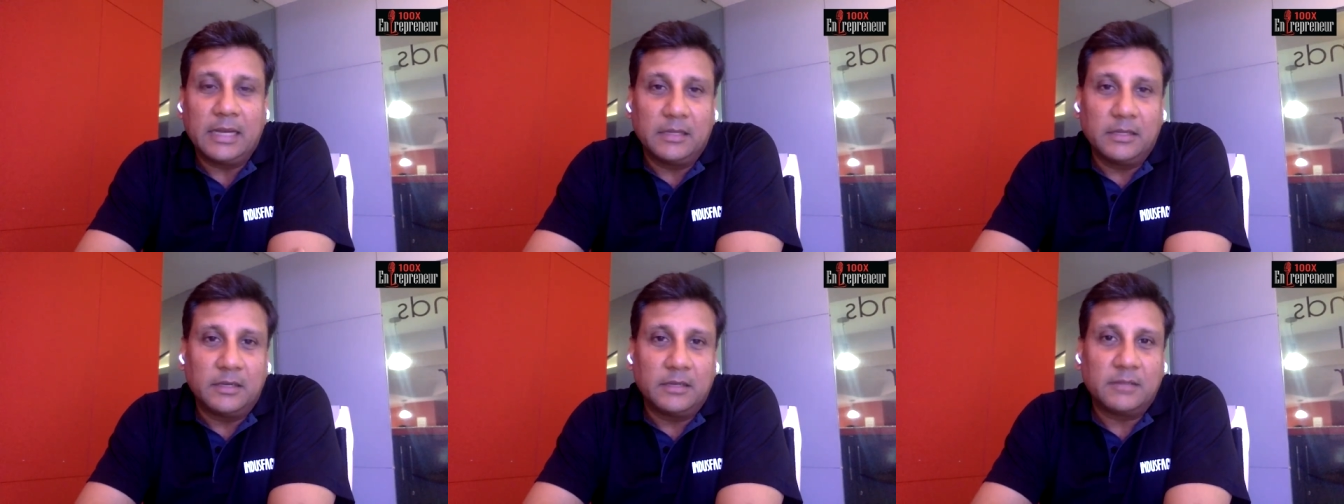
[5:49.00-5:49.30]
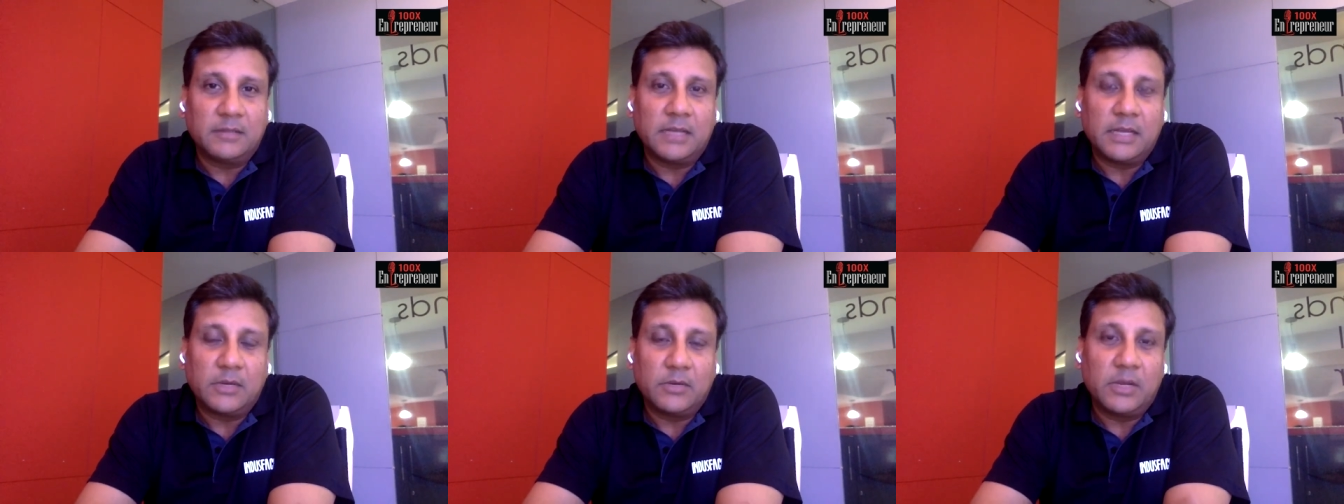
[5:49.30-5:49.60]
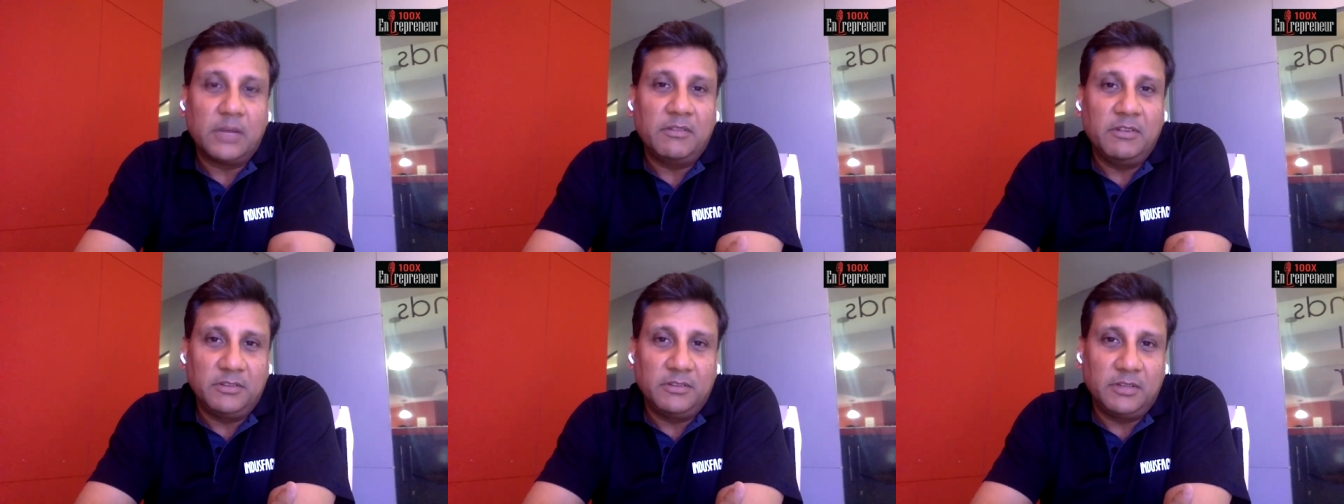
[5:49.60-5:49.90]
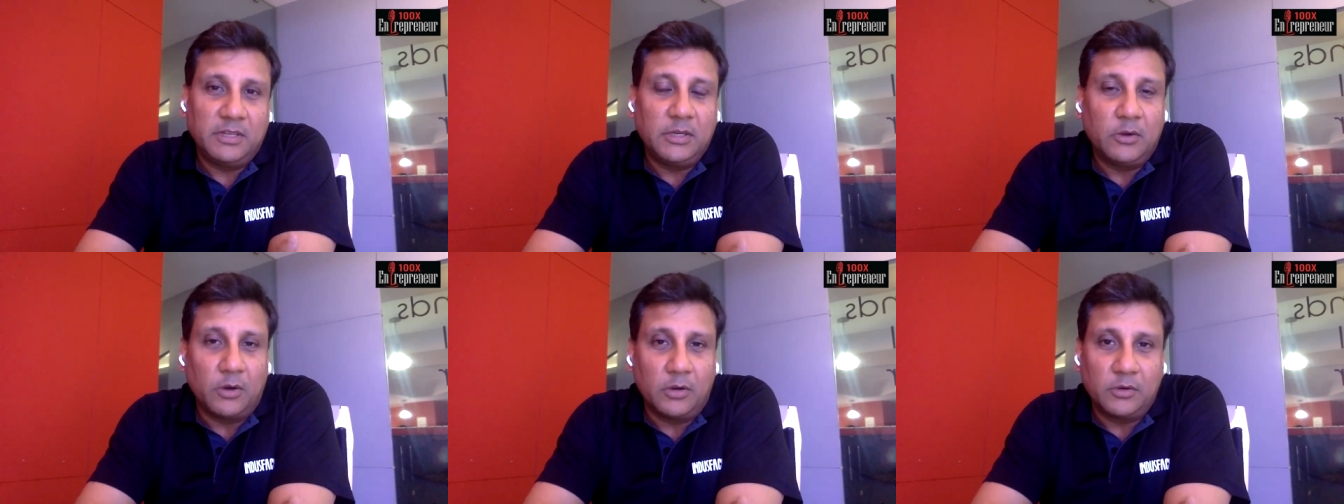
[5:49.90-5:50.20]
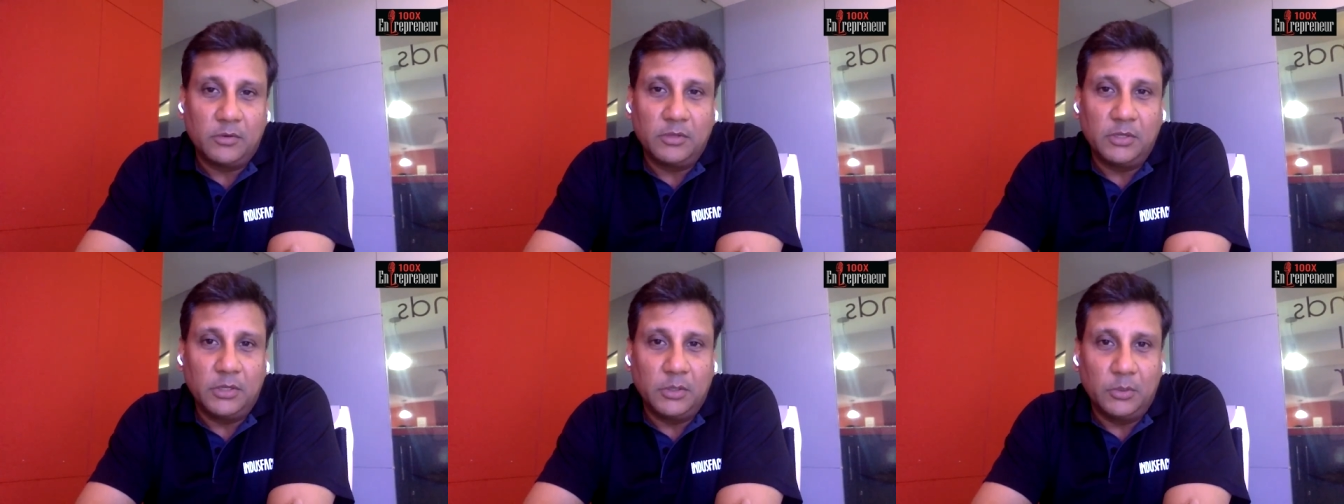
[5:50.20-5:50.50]
like others, I could have easily
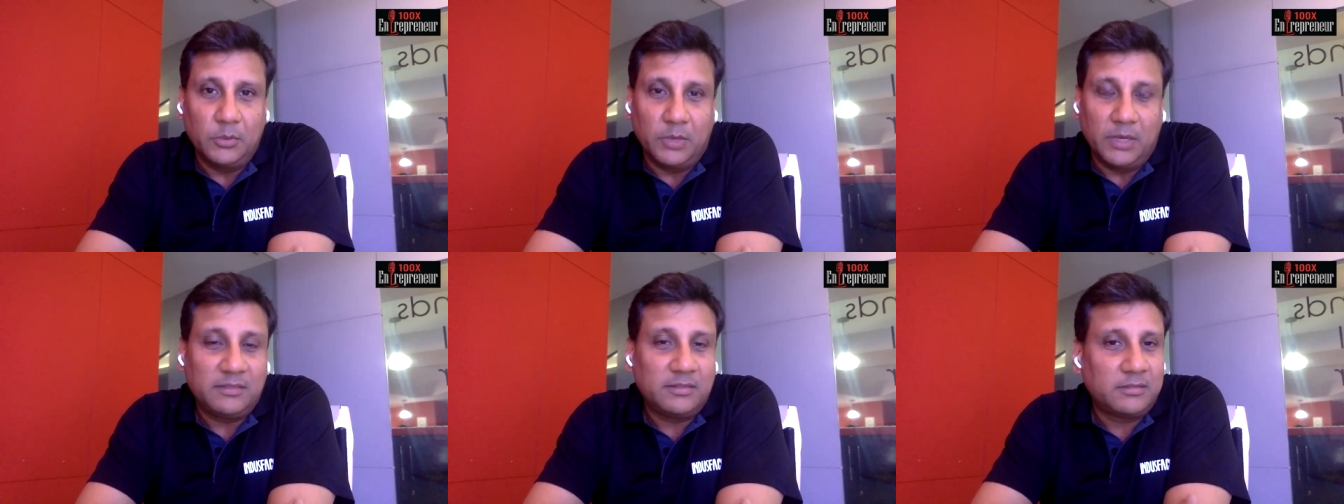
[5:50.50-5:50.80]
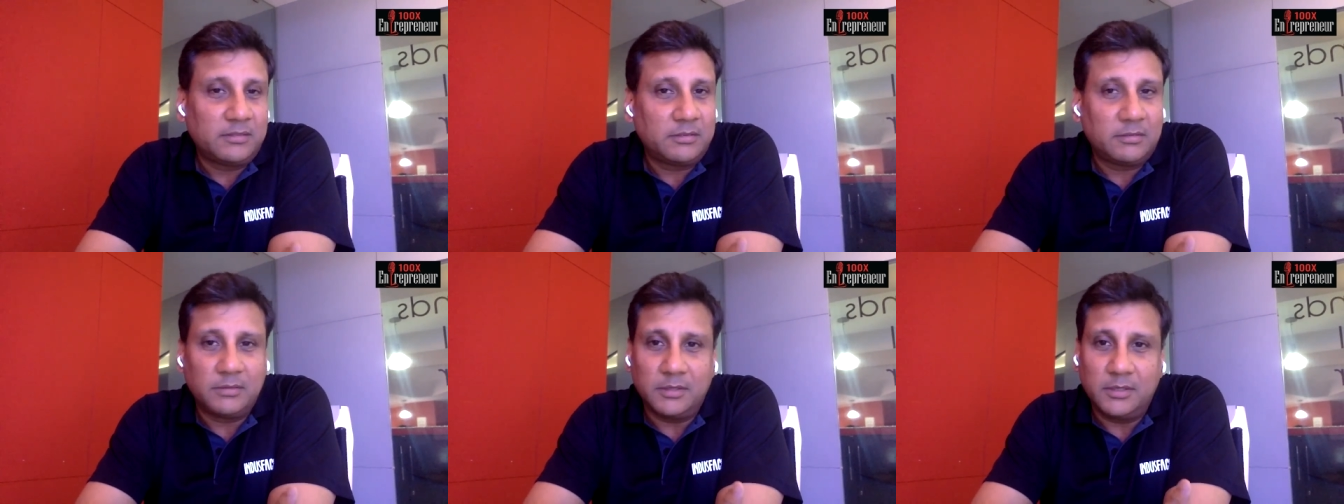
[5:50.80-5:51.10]
gone to the US,